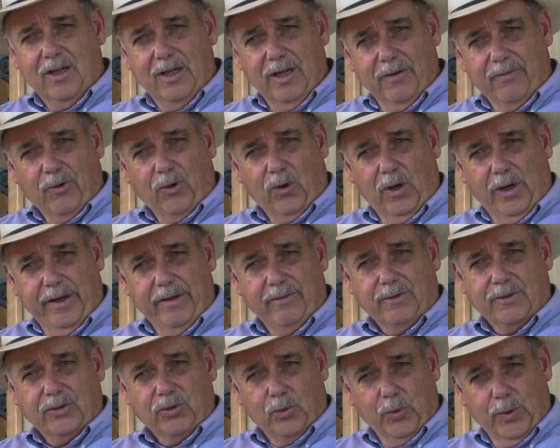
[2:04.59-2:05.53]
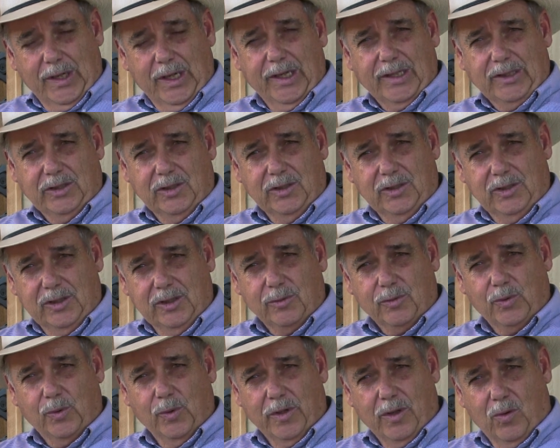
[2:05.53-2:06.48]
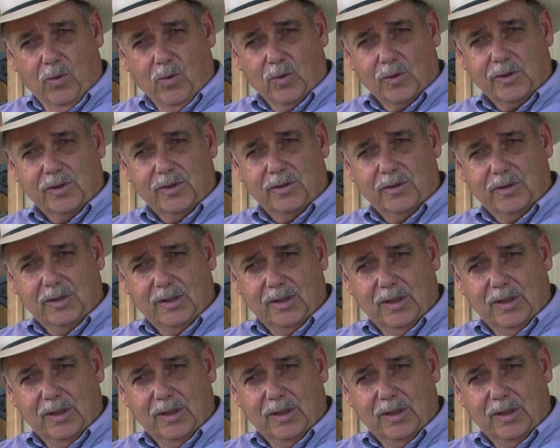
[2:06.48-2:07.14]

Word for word: different levels of relationships with the horses.